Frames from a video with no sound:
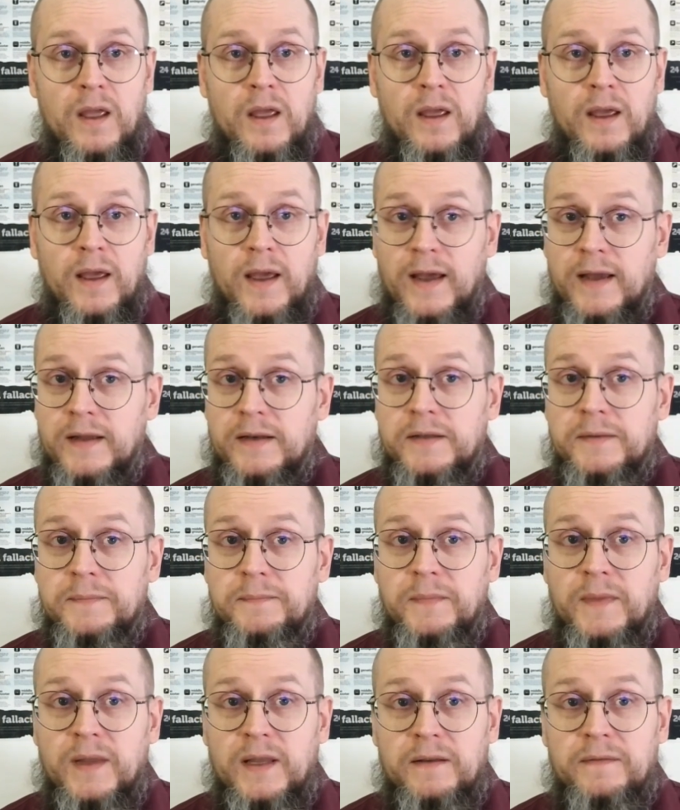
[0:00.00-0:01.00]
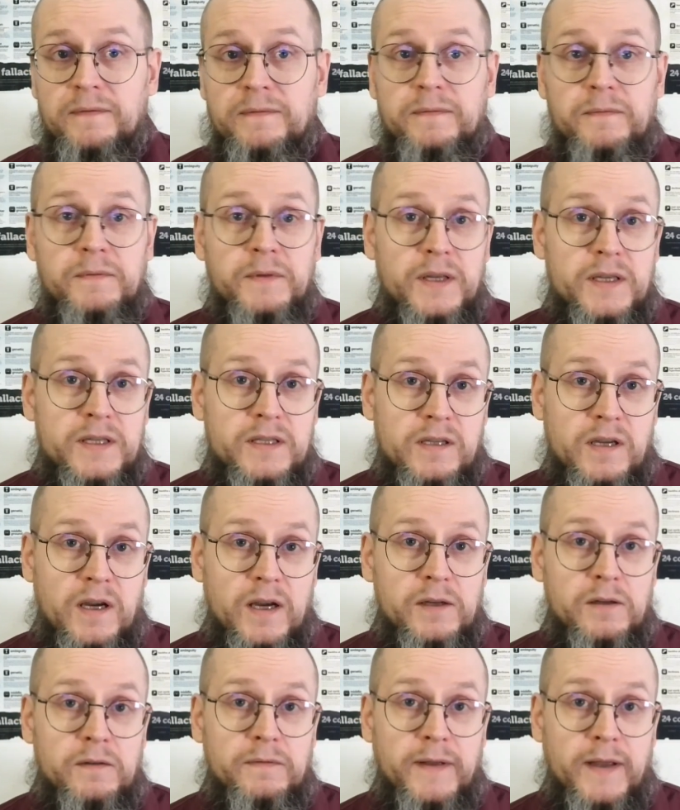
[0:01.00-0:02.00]
And if this
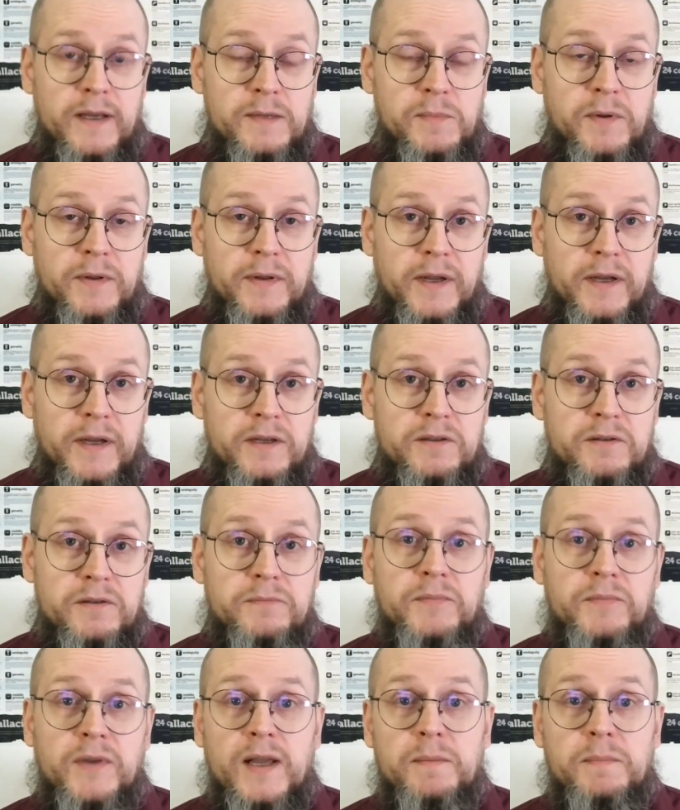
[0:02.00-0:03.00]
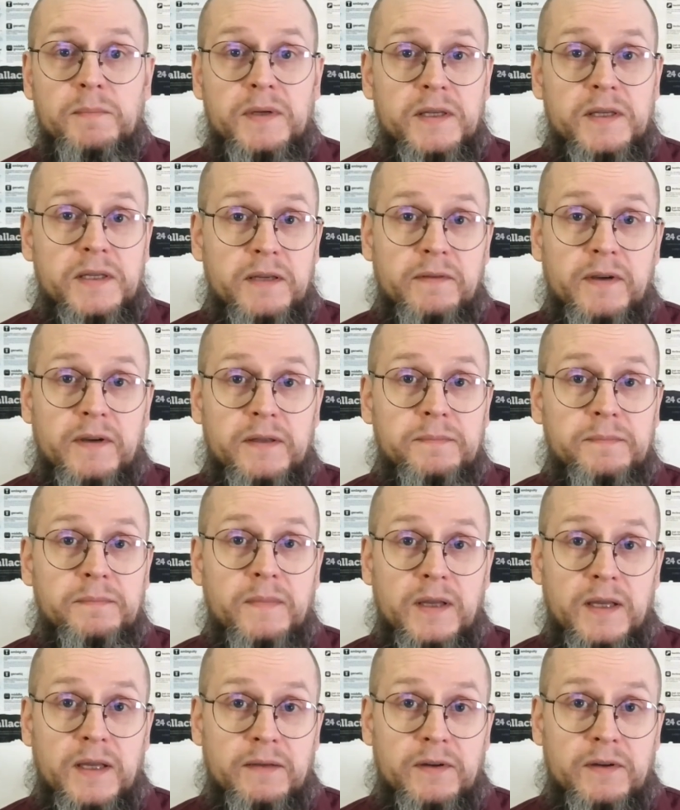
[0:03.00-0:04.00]
kind of explanation can be given
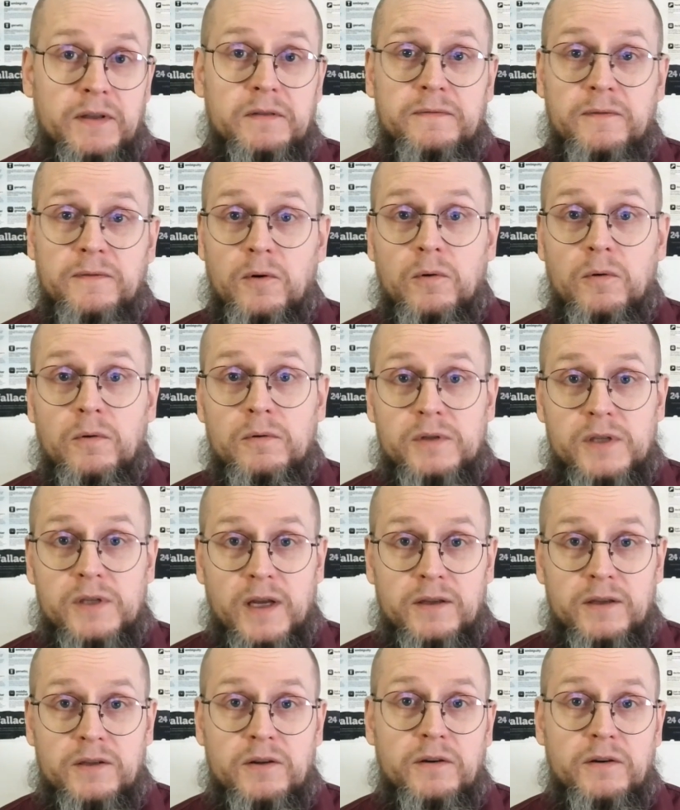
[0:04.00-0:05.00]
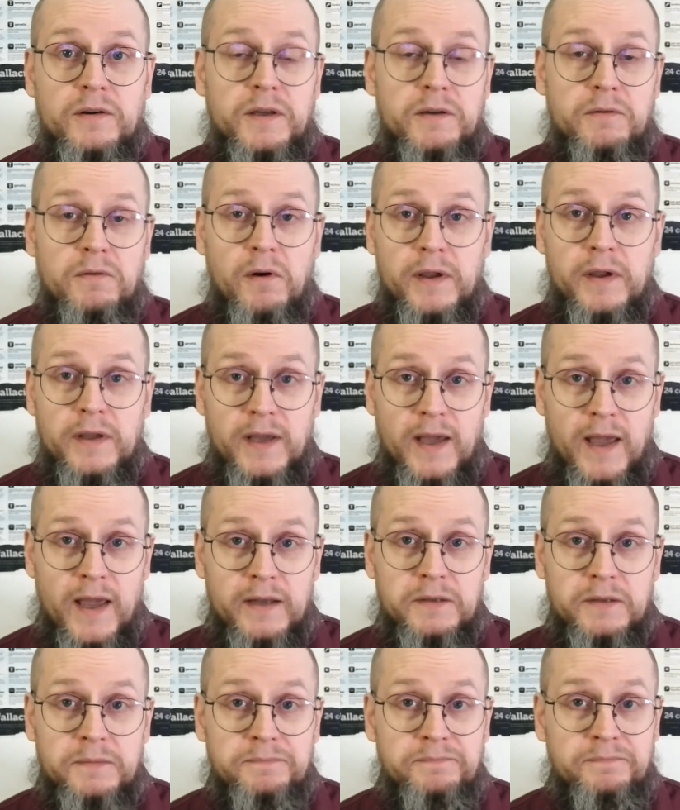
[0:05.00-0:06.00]
even for such a heroic
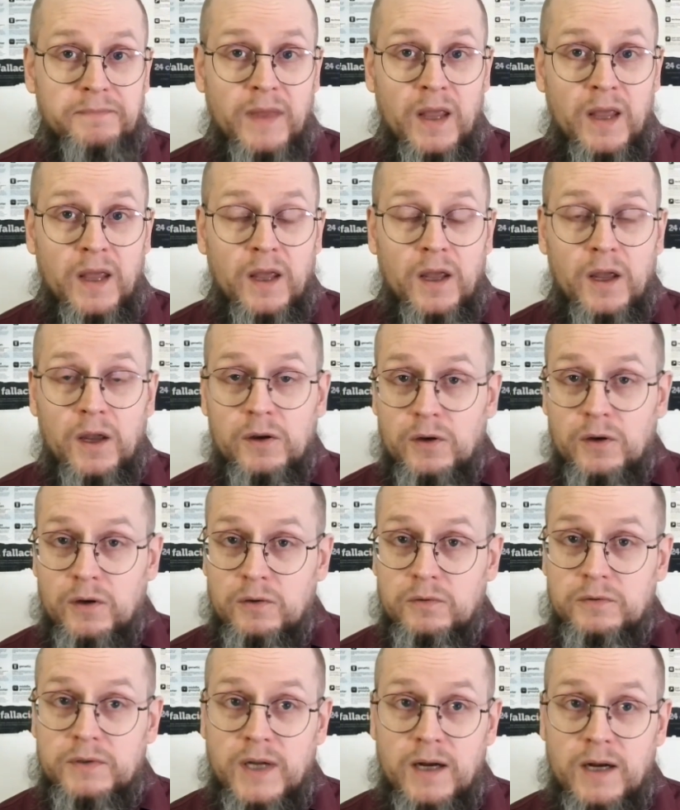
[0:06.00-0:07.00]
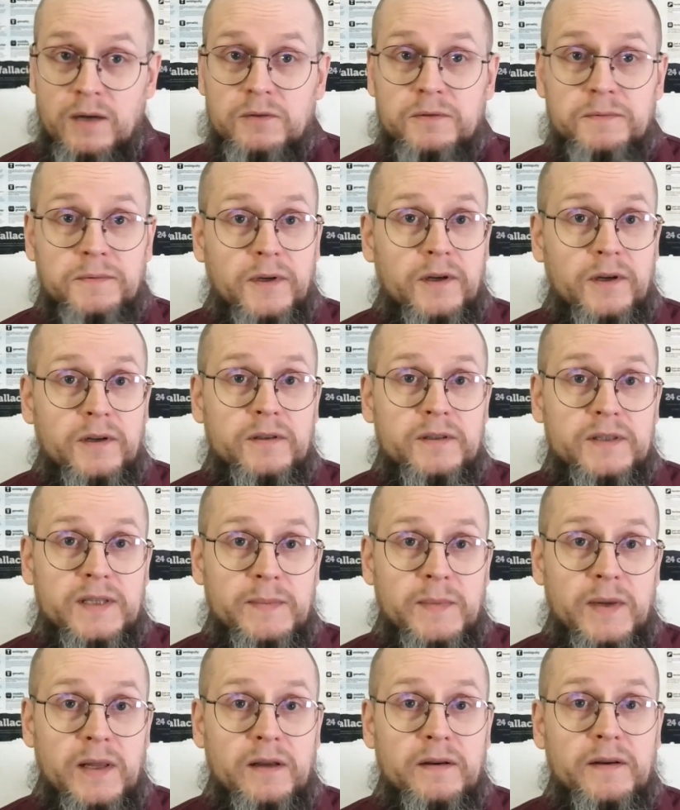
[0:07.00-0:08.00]
act, no doubt a
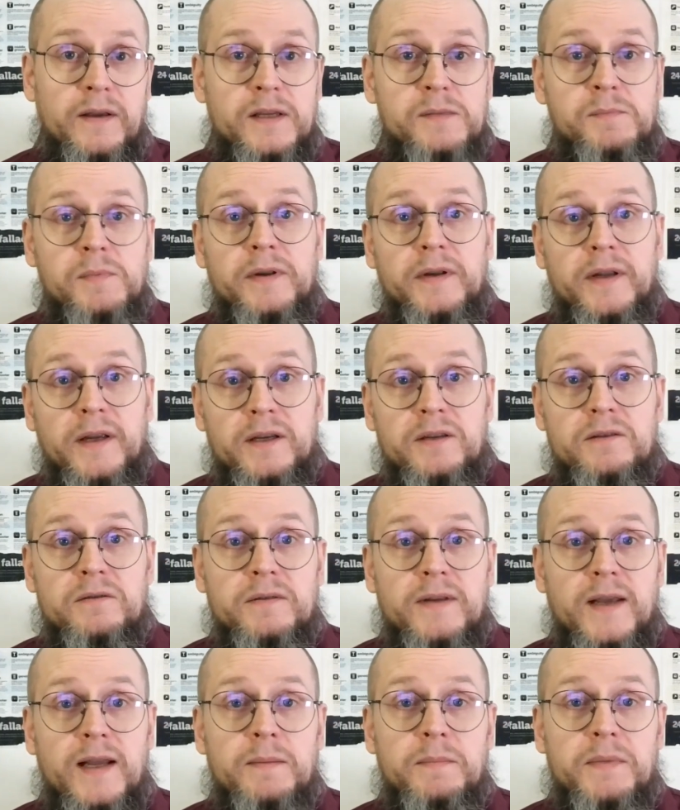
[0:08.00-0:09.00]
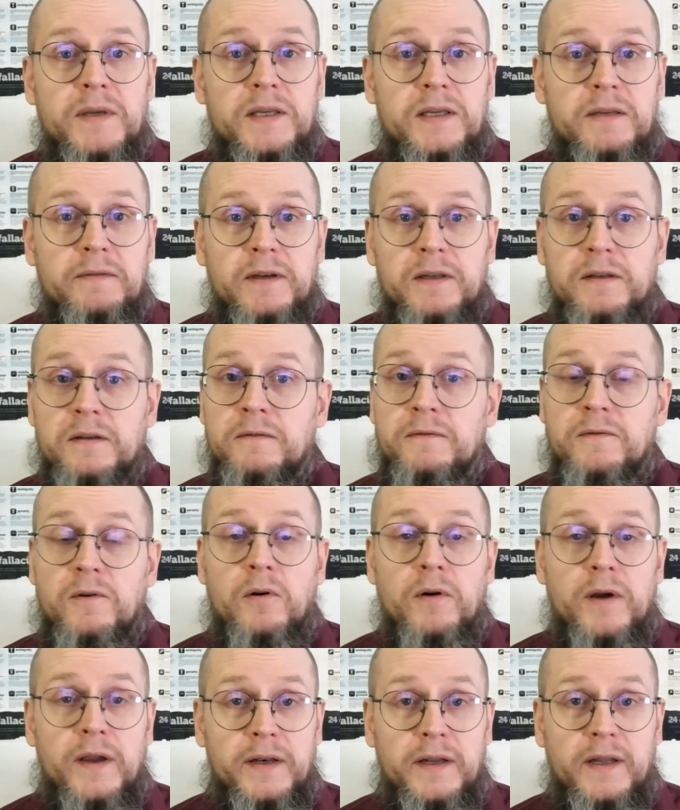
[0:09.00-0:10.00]
similar explanation can be given for
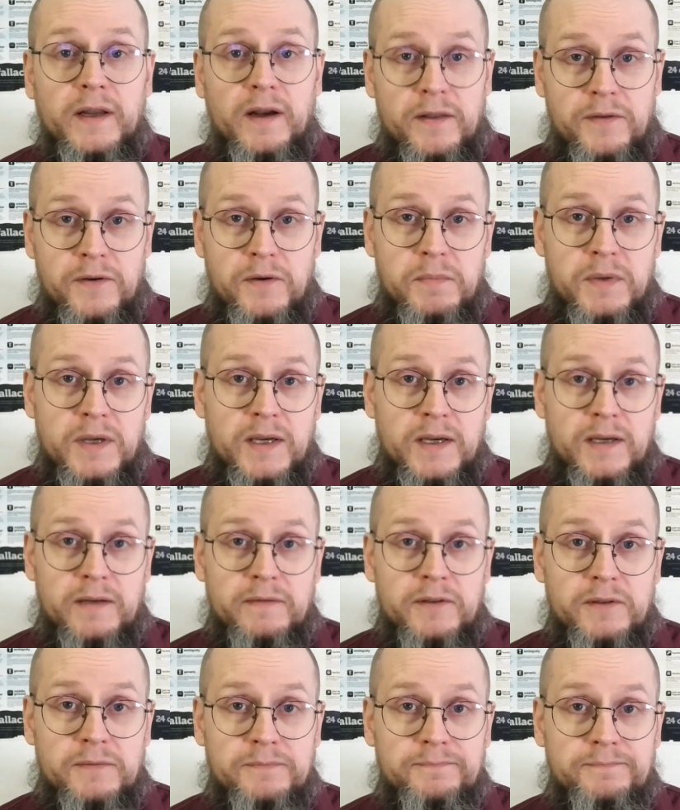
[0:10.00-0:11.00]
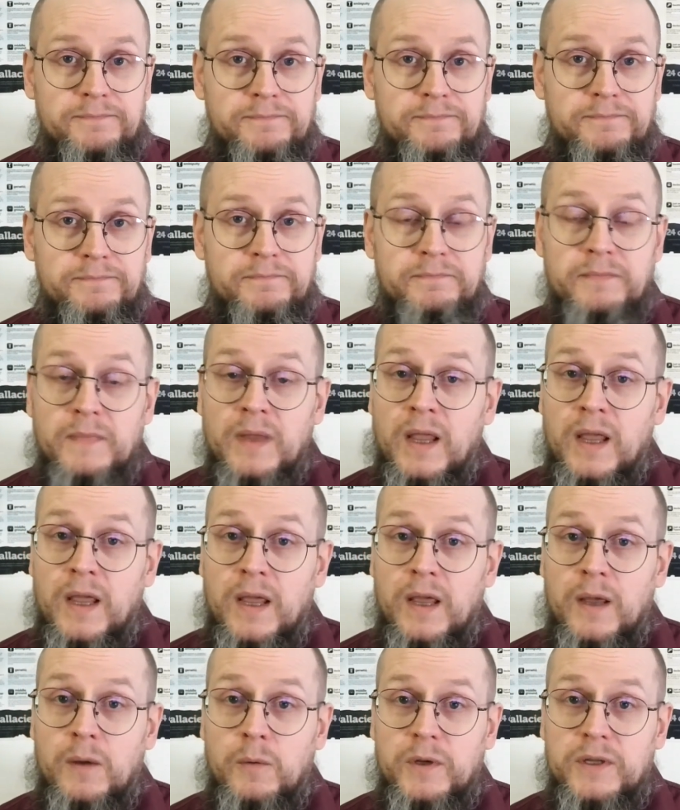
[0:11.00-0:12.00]
any other behavior.
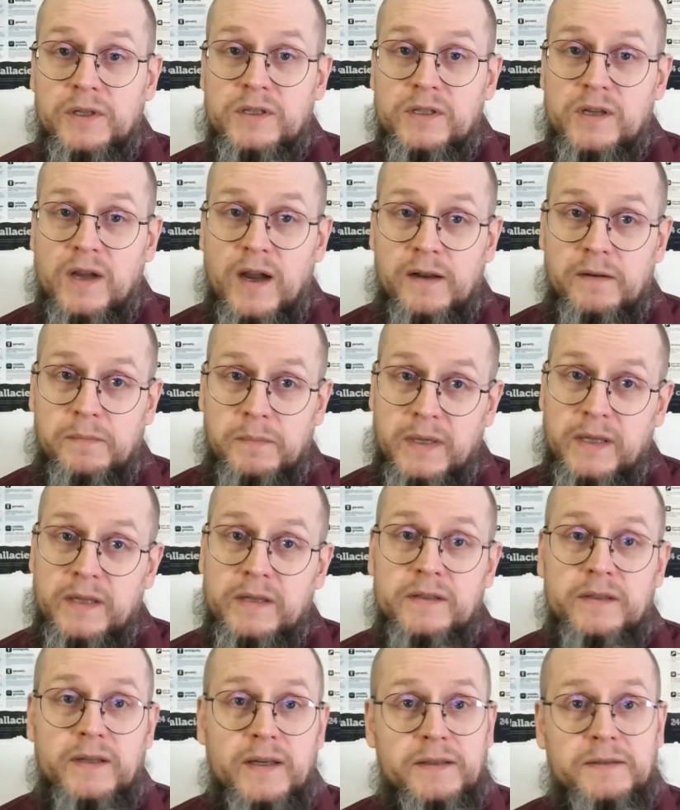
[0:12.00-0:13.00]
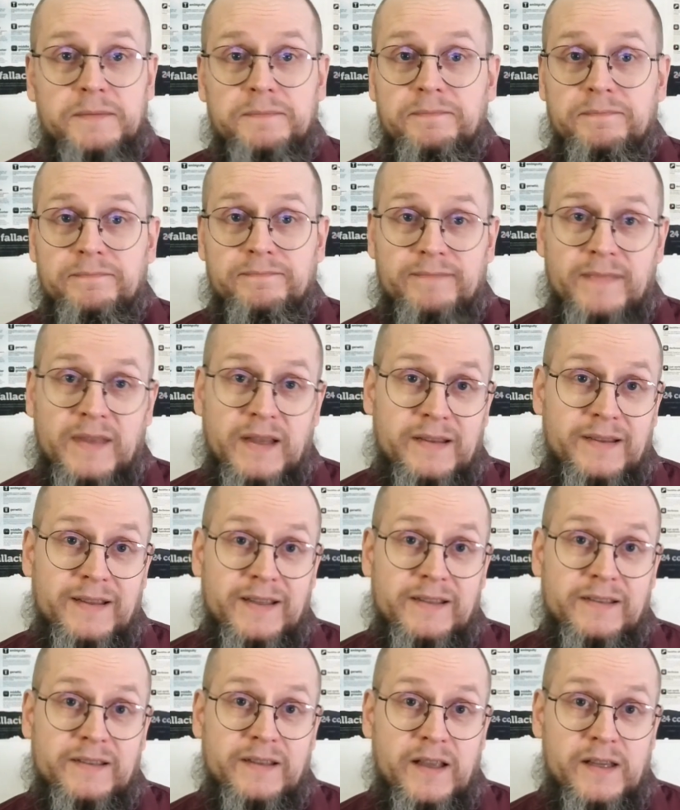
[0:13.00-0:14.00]
Which kind of means that
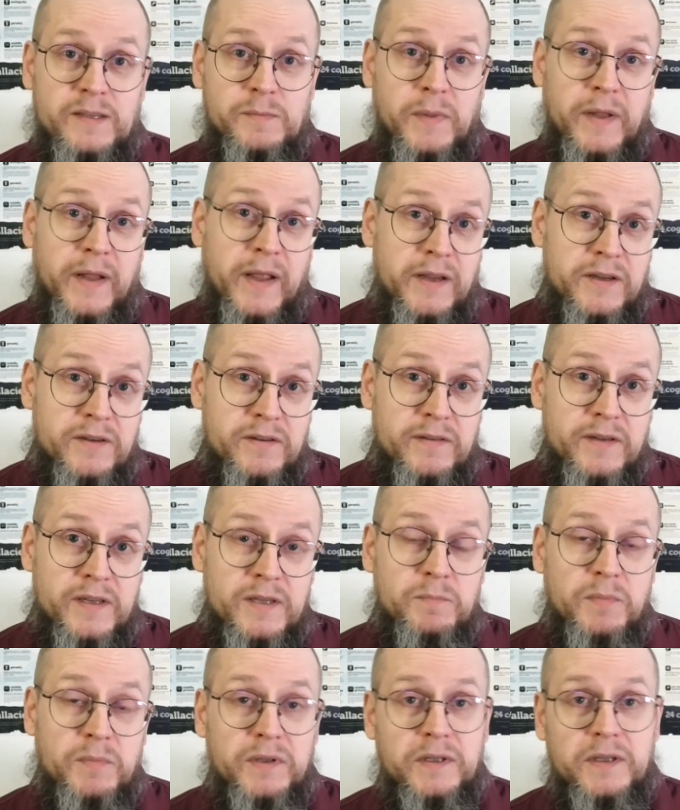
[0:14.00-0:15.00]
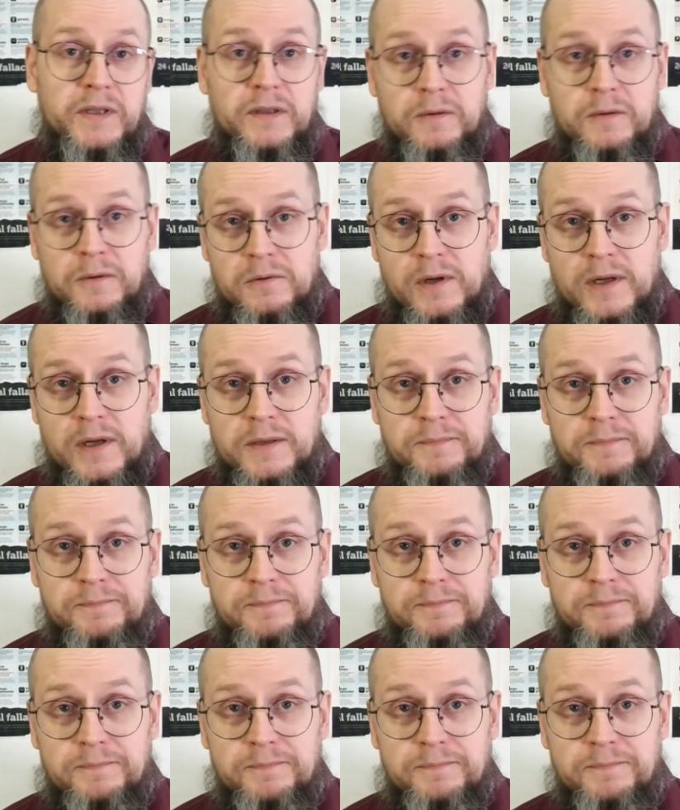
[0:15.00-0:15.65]
this explanation is pretty useless.